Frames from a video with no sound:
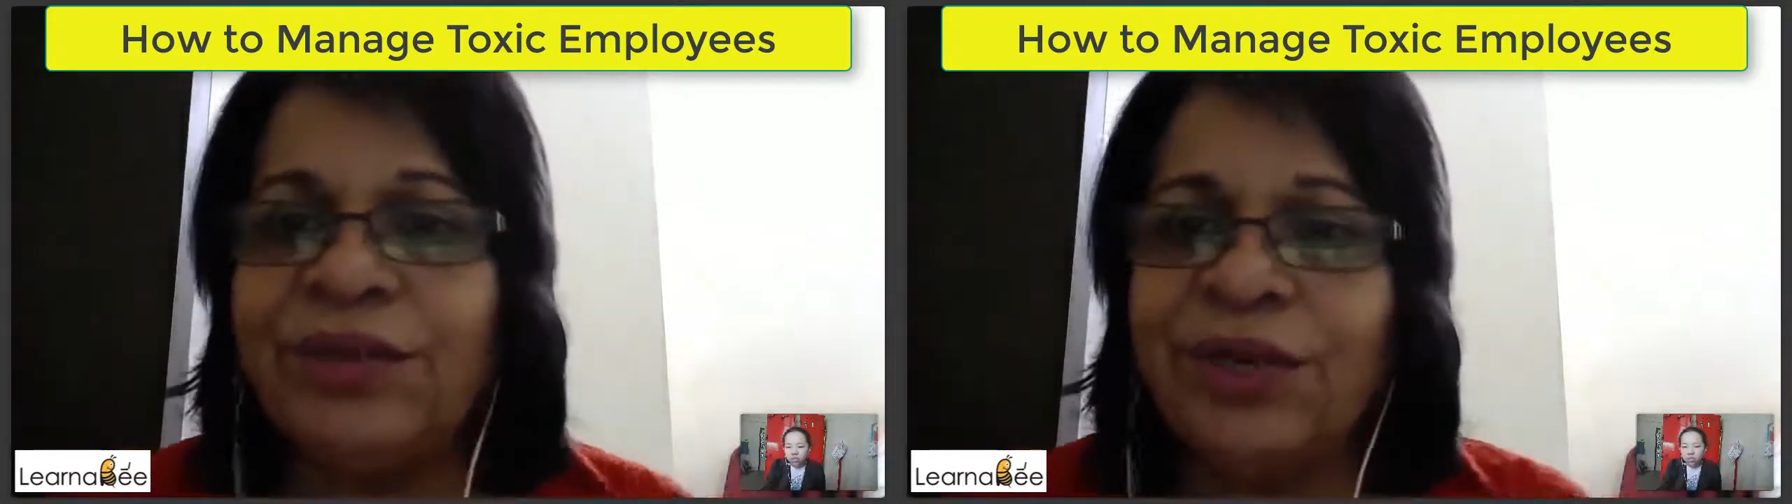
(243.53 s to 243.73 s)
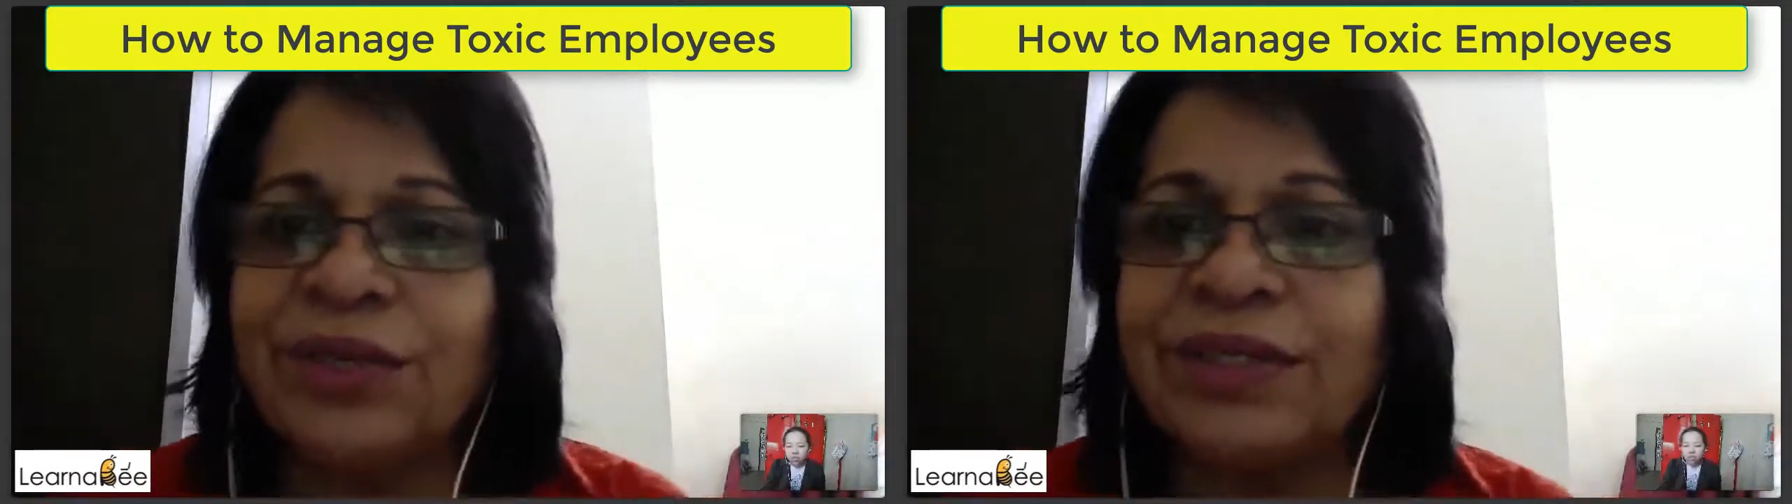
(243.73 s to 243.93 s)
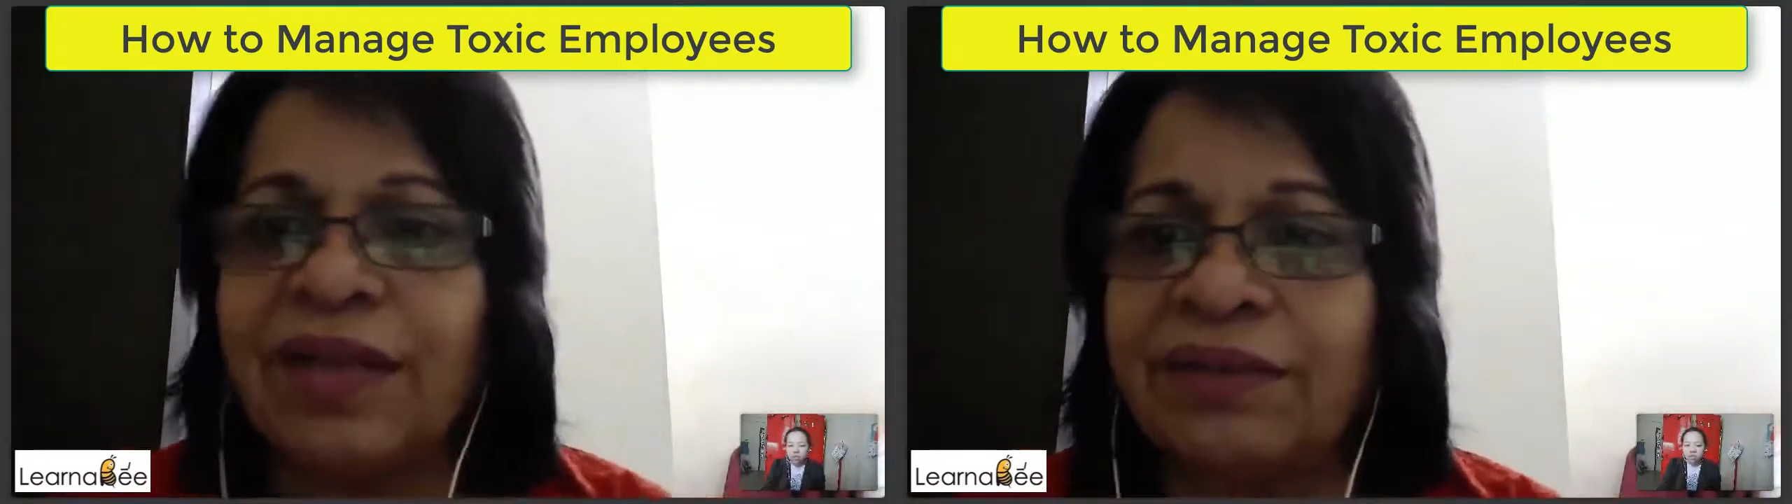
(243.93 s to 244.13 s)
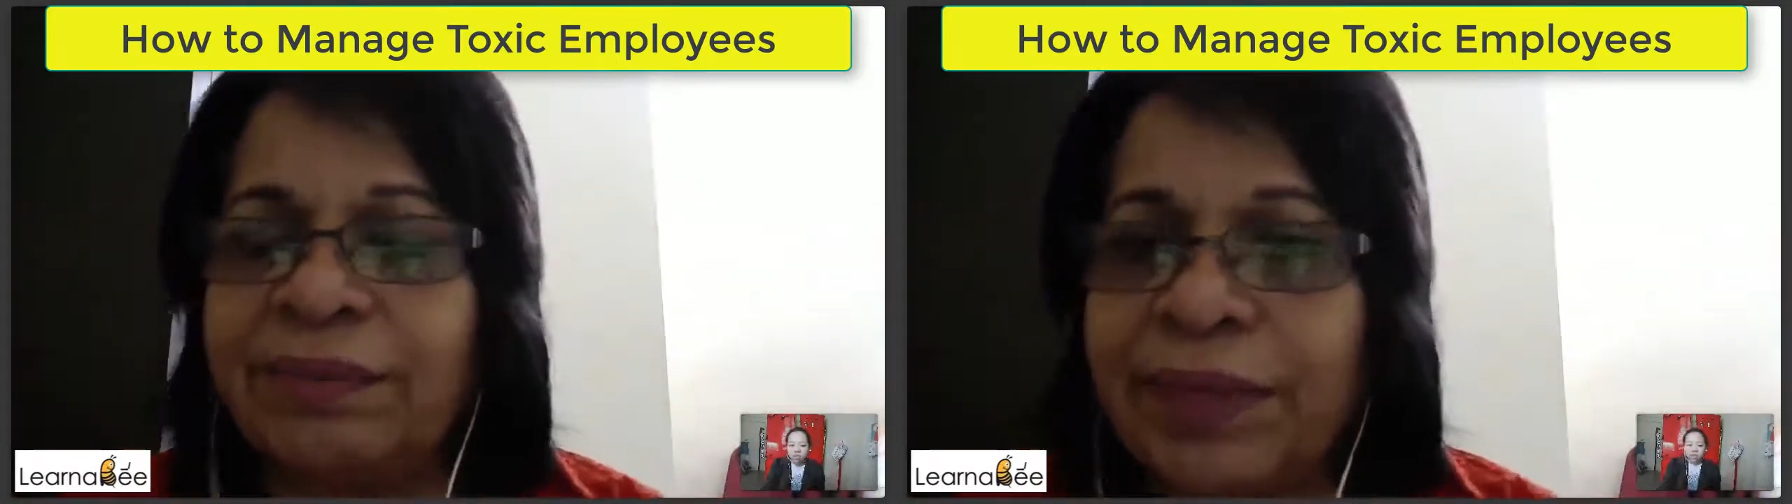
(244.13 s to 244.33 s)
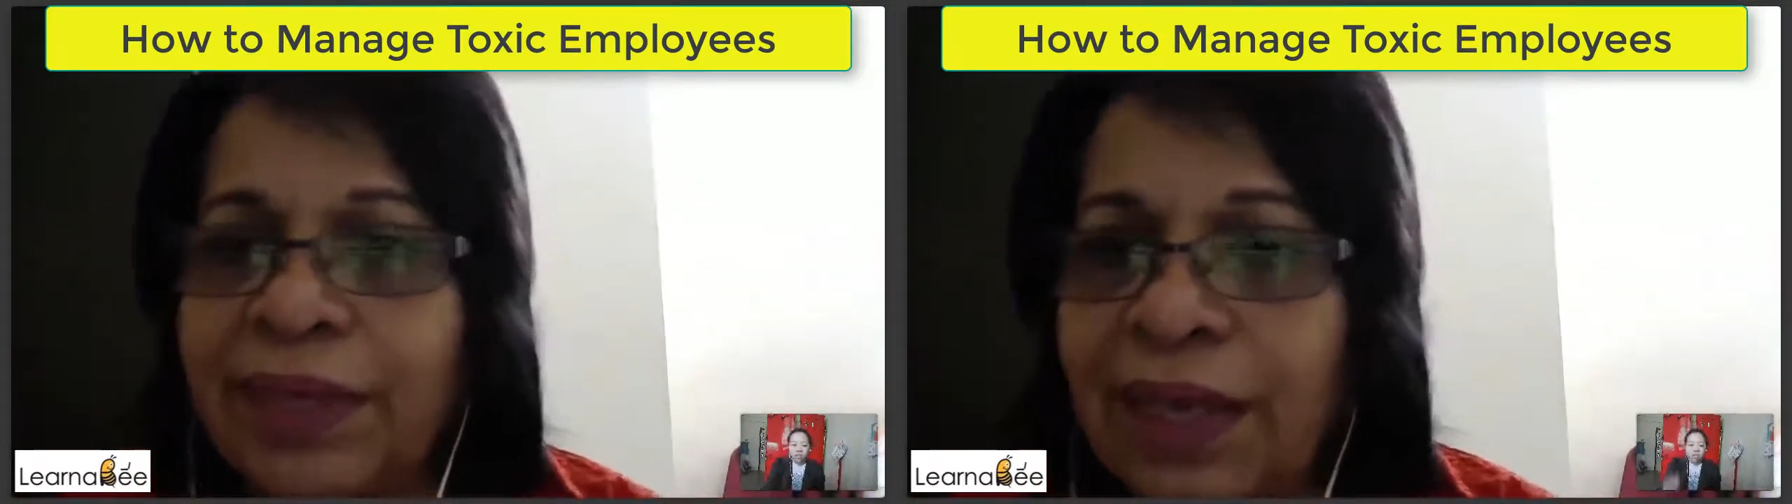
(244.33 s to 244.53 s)
yourself
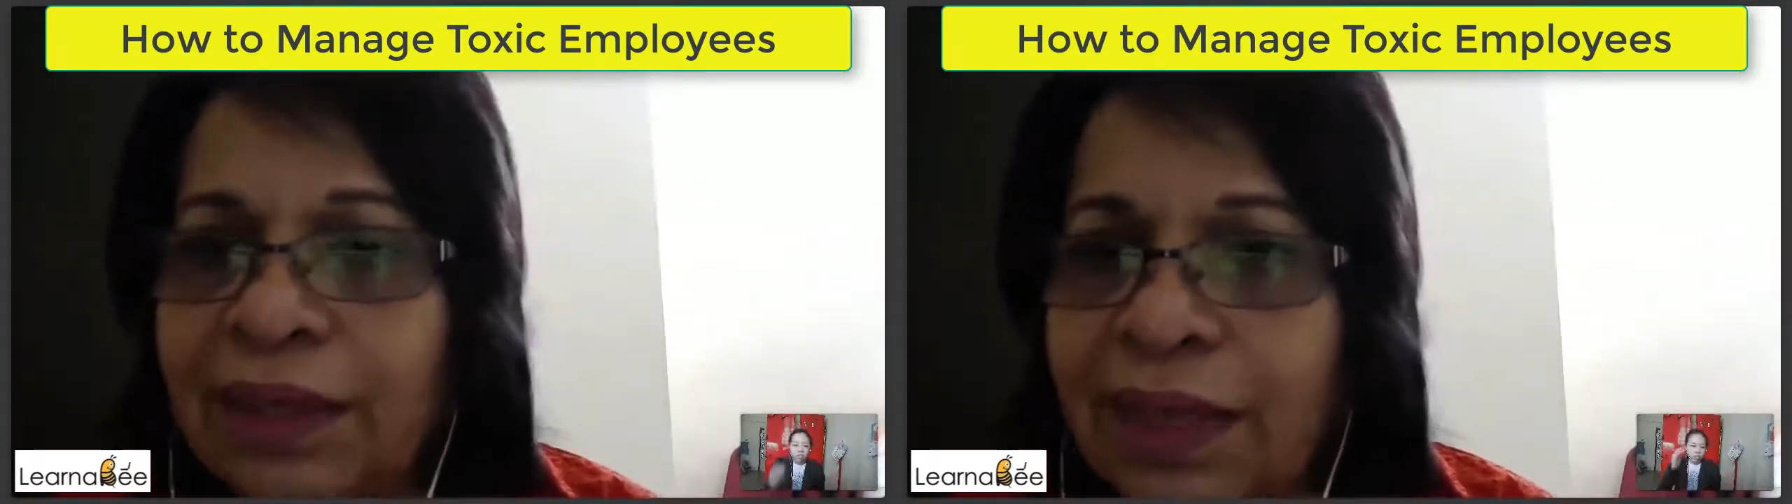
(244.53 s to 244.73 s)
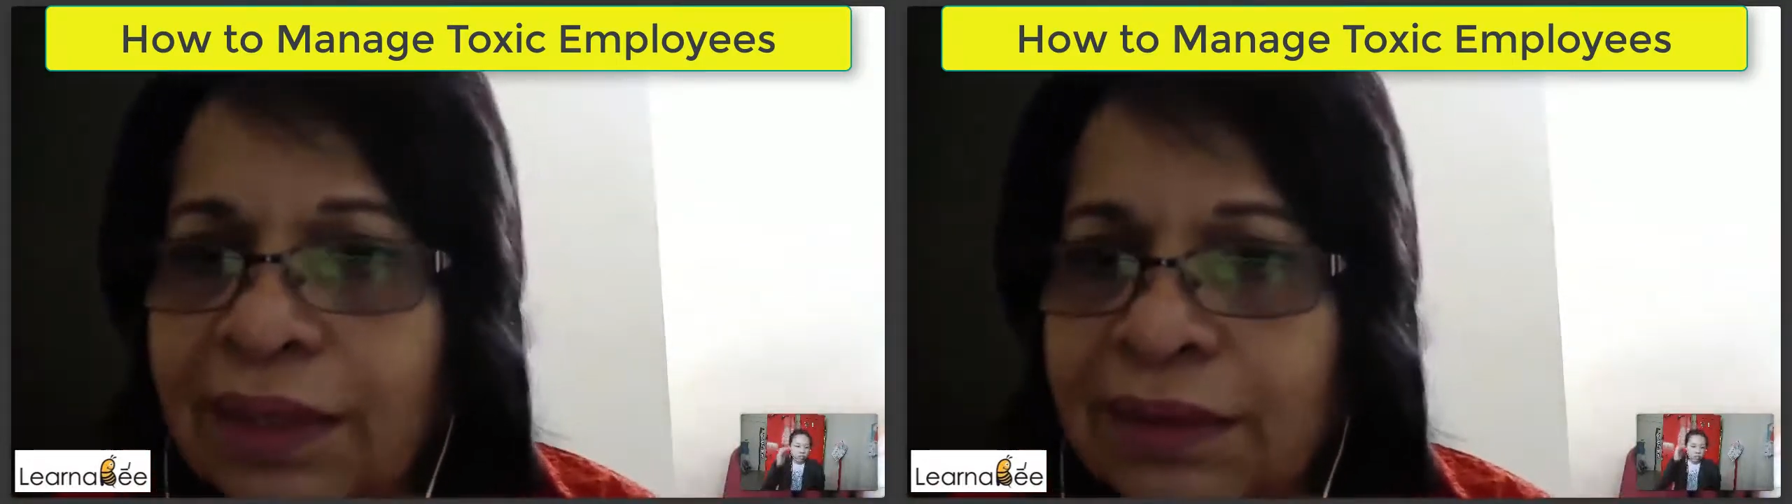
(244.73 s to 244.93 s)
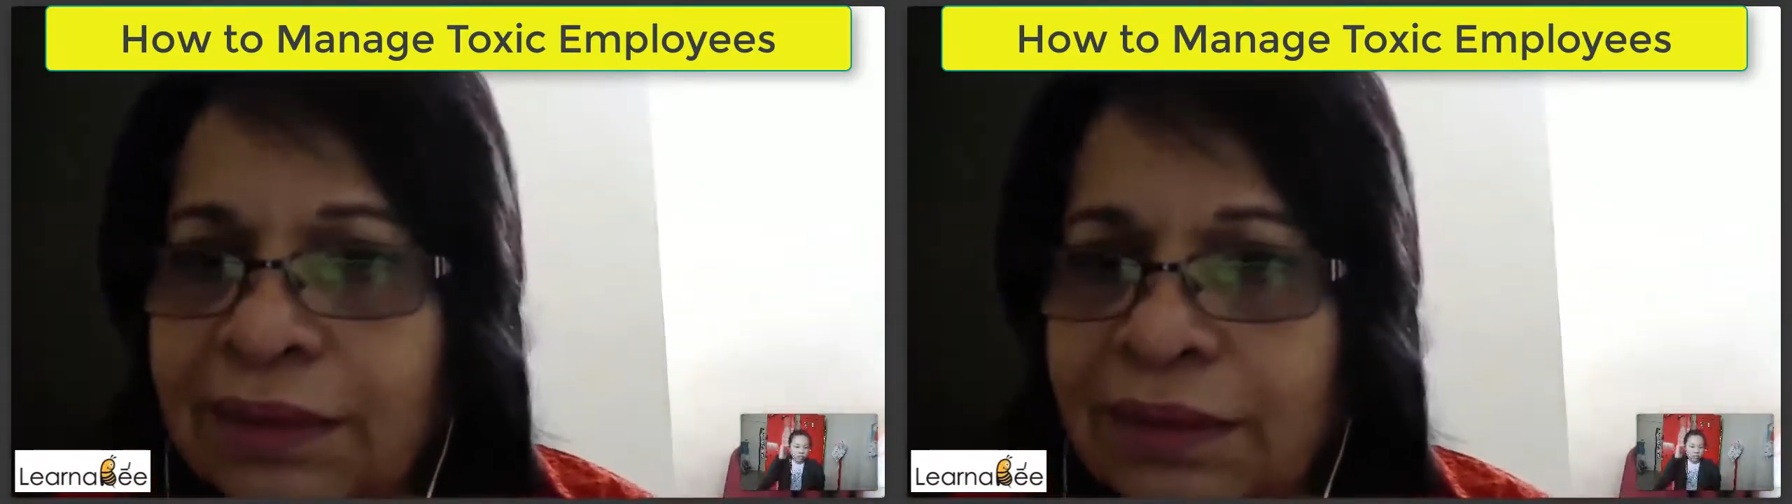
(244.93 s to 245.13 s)
be like that?